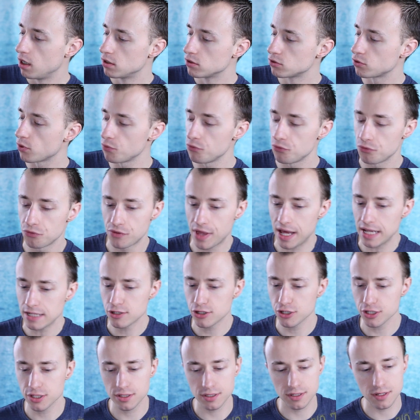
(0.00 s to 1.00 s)
So
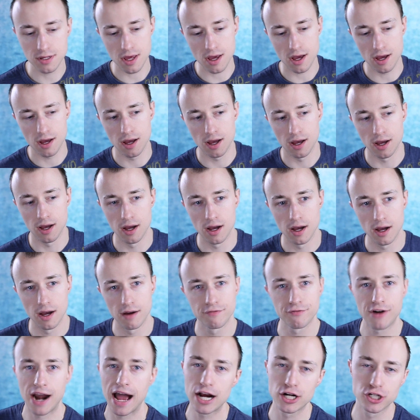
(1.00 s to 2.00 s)
that's just a
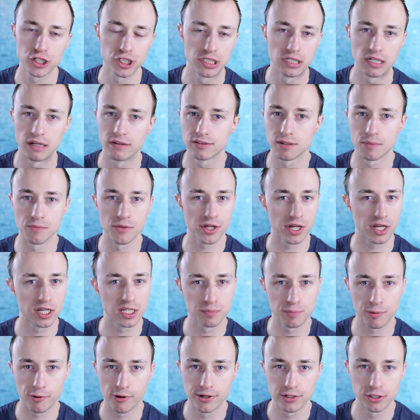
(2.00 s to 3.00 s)
fraction of some of the
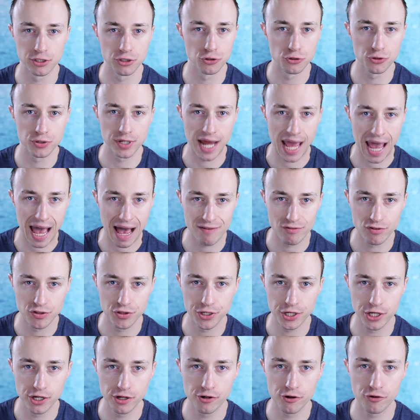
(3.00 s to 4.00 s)
experiences you can have on
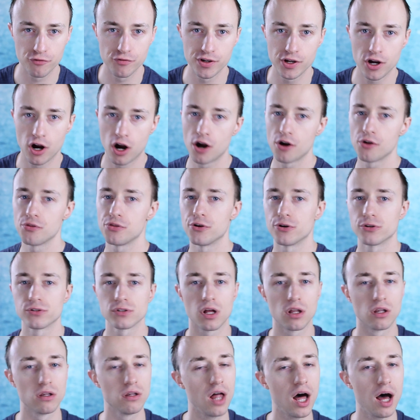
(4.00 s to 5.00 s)
the Gear VR. There's
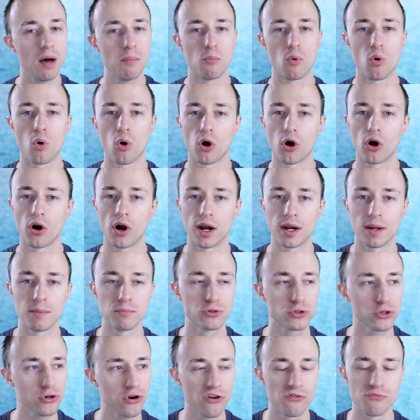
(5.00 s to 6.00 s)
a lot more, and I'm
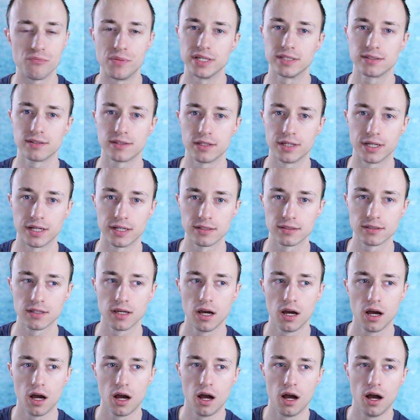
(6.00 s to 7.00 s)
sure I've missed things.
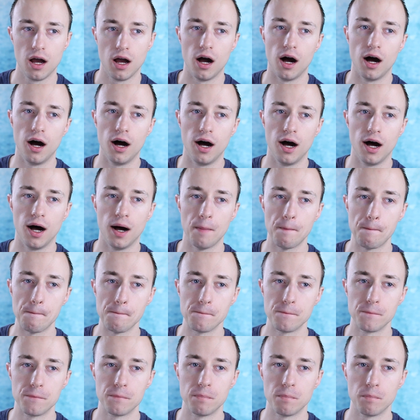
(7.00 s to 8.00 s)

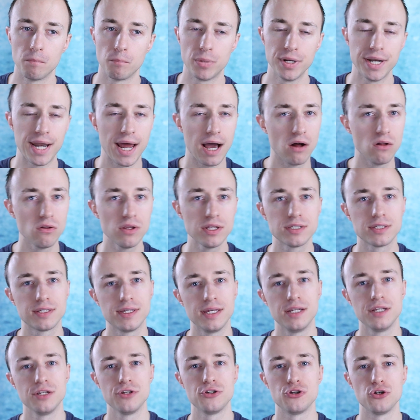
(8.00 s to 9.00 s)
But now let's
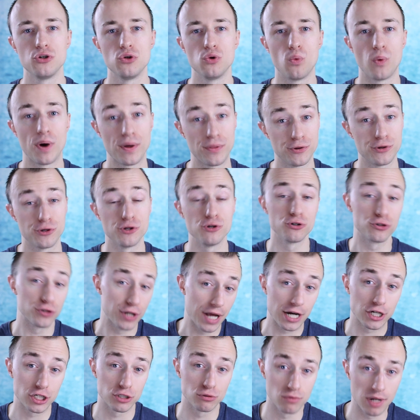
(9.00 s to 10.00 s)
get into whether you should
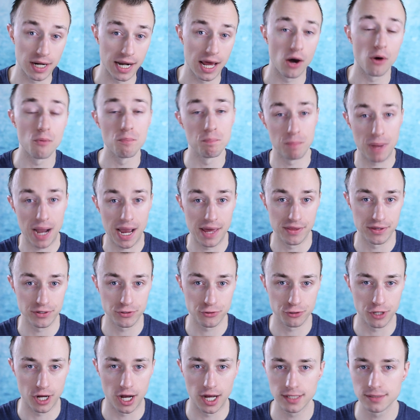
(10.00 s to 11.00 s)
actually run out and buy
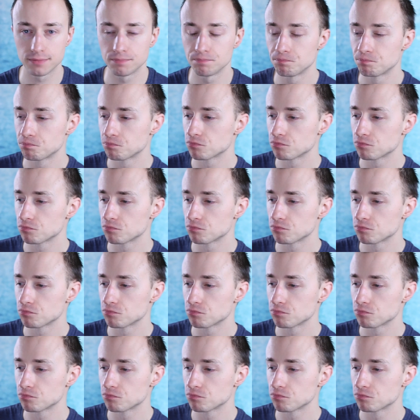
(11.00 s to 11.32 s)
this or not.